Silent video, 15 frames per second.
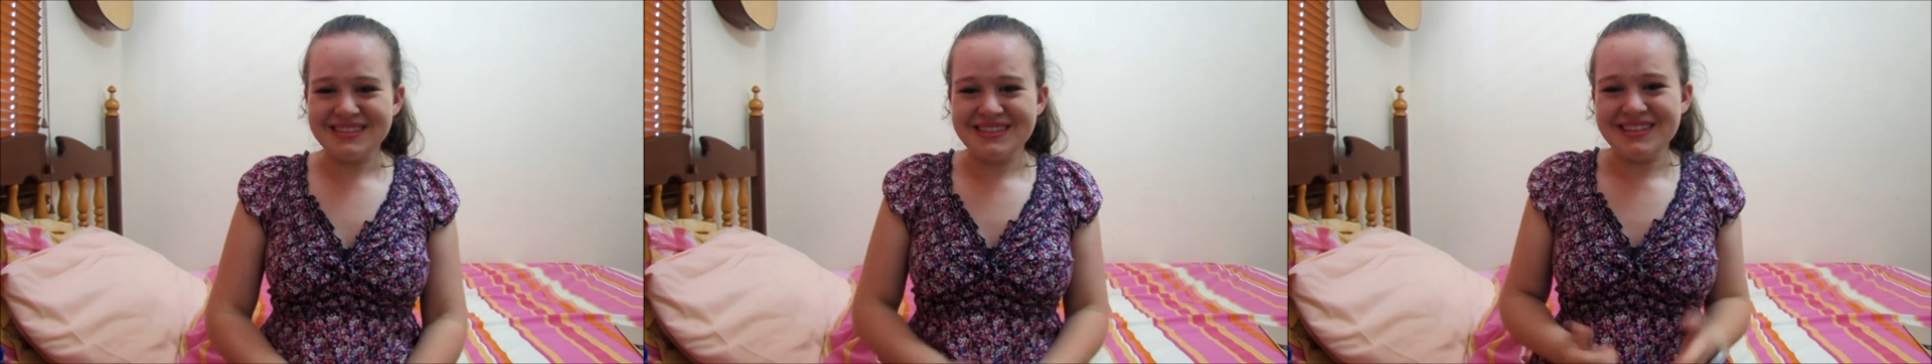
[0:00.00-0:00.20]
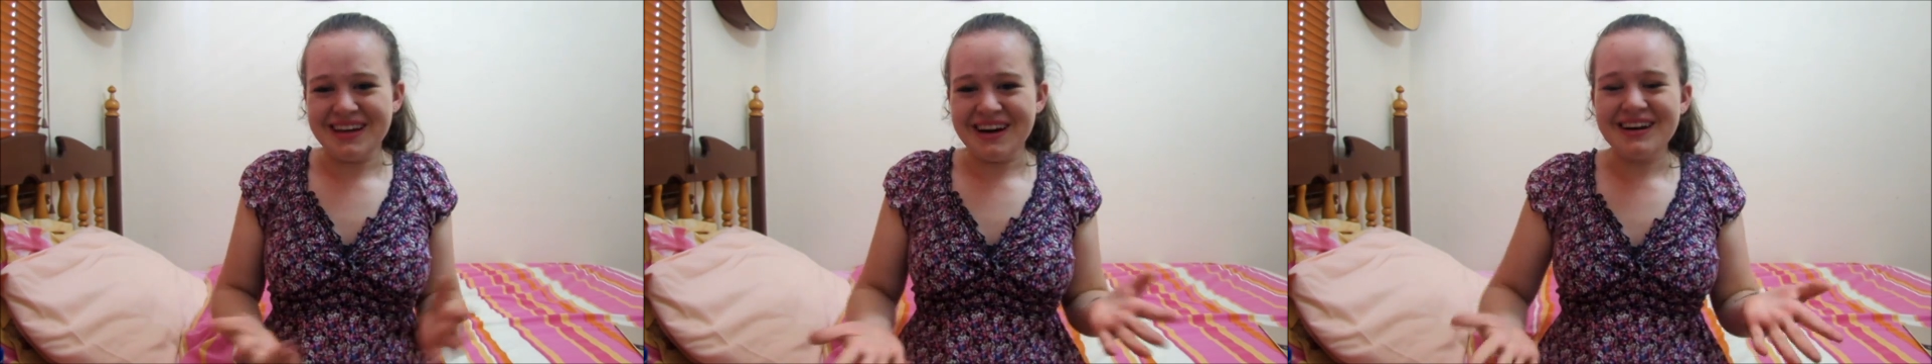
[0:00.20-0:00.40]

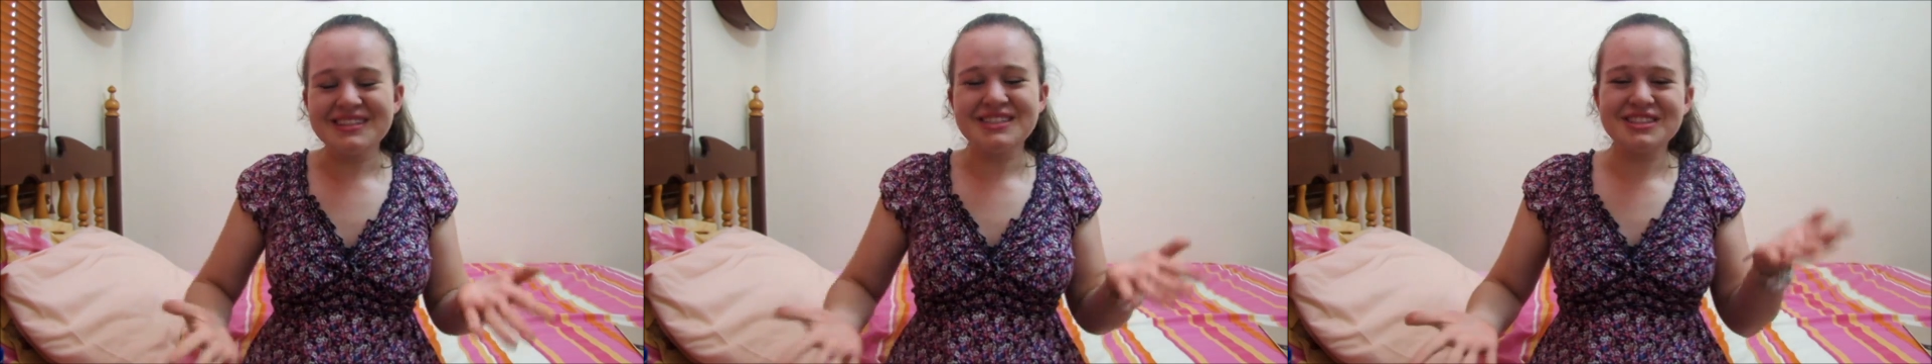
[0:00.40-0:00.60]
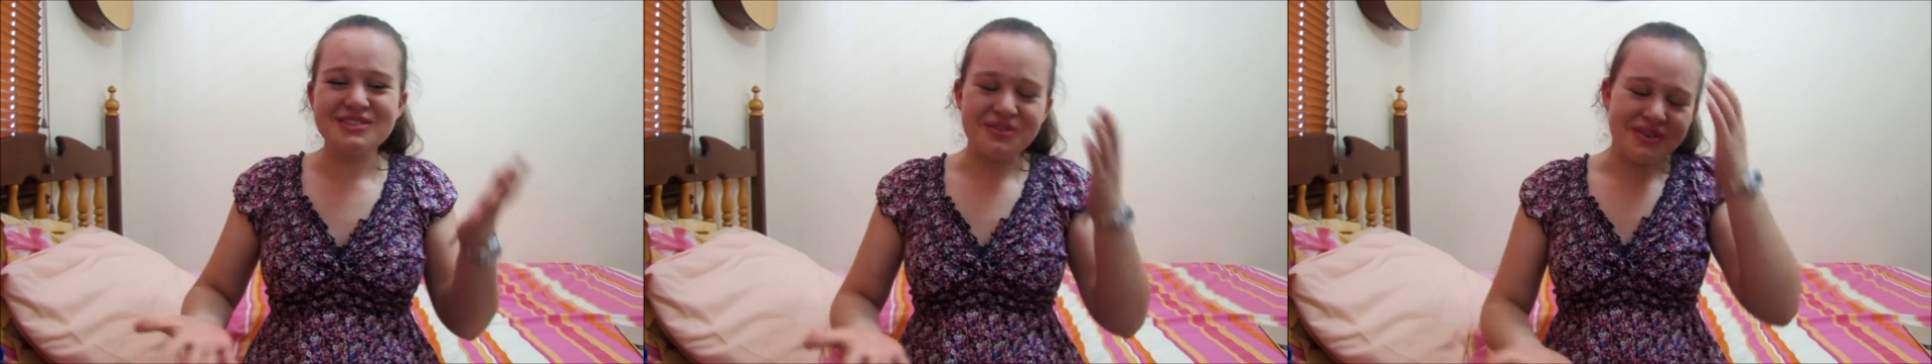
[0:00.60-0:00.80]
yeah,
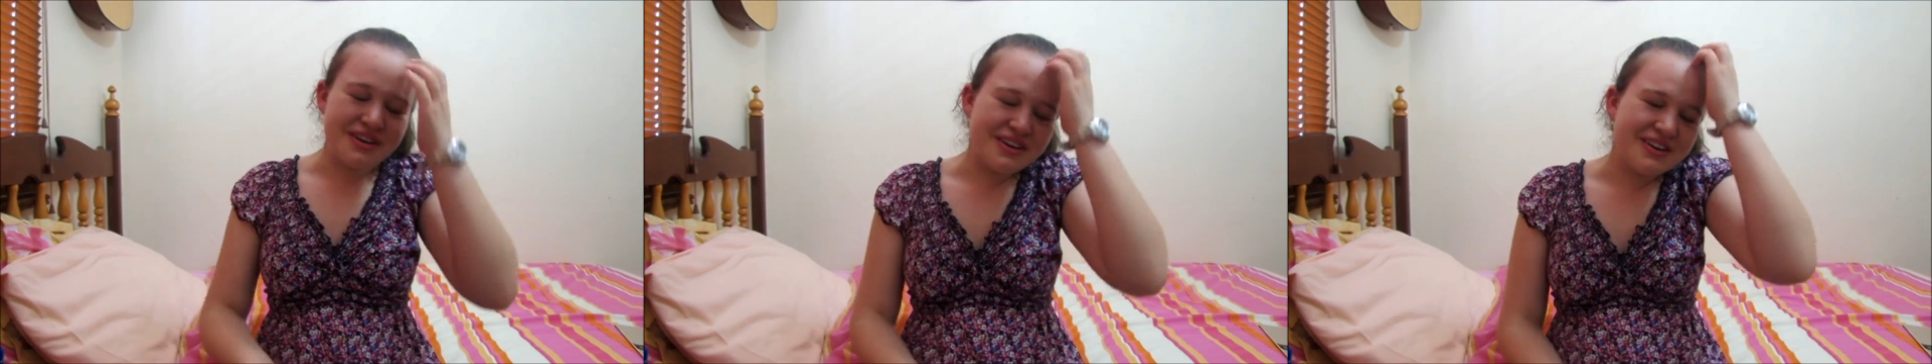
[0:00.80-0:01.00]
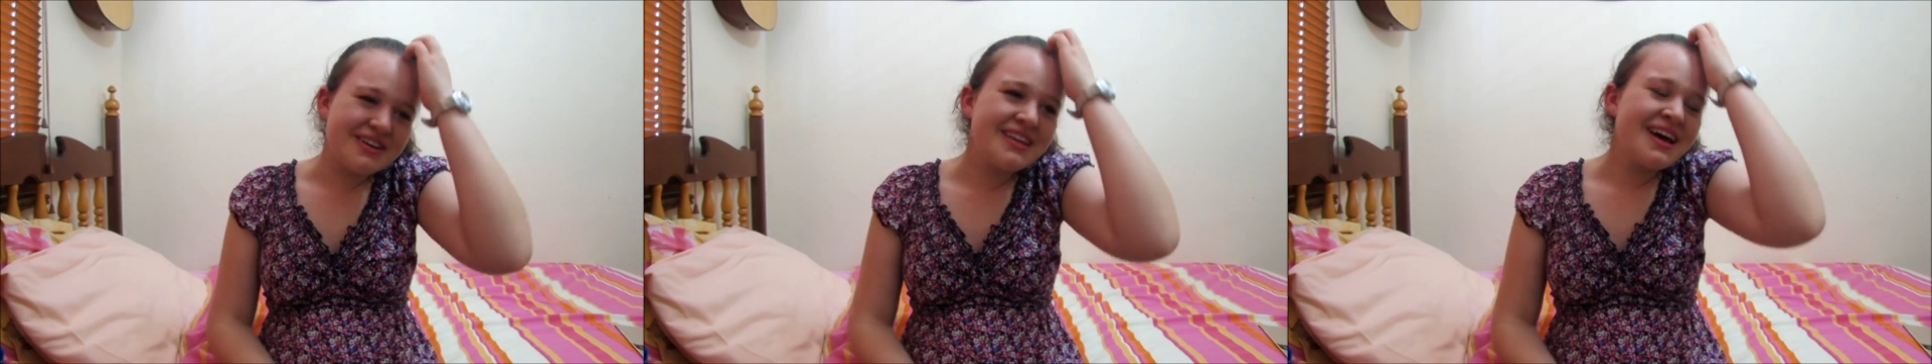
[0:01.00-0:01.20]
it's just
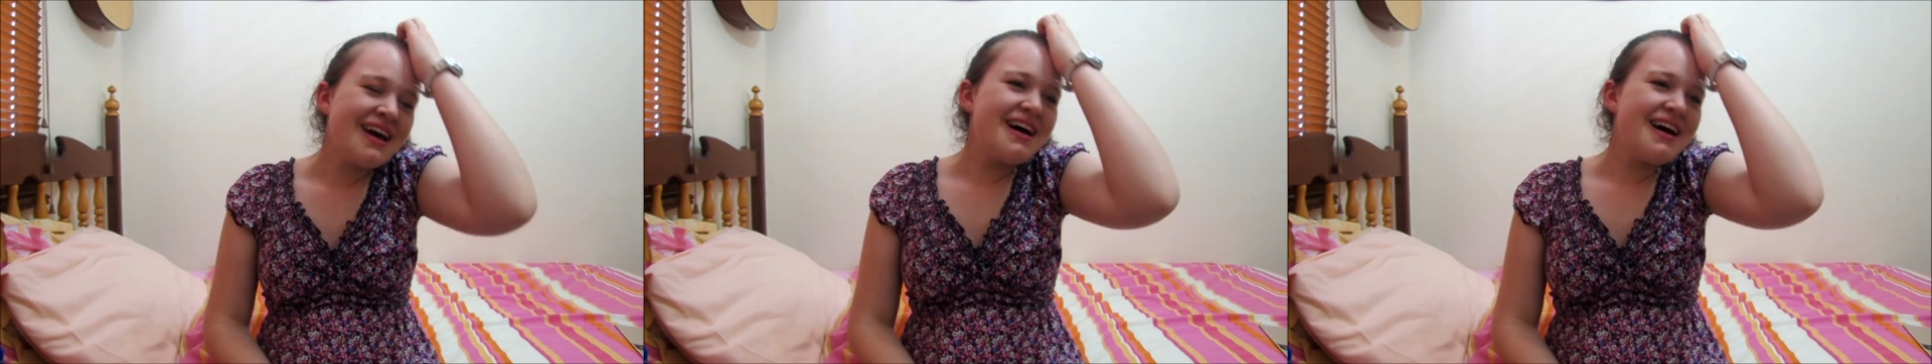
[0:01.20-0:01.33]
weird.